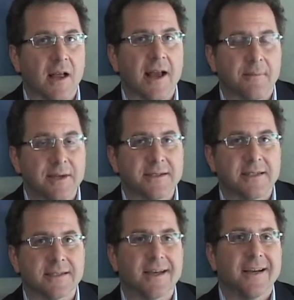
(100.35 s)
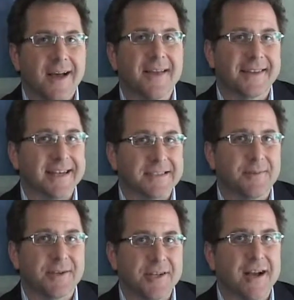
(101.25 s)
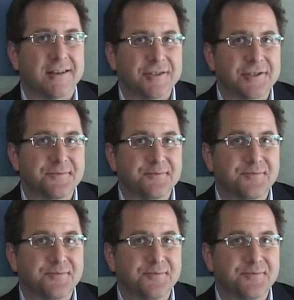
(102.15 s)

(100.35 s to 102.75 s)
line of business? I think that's the big challenge.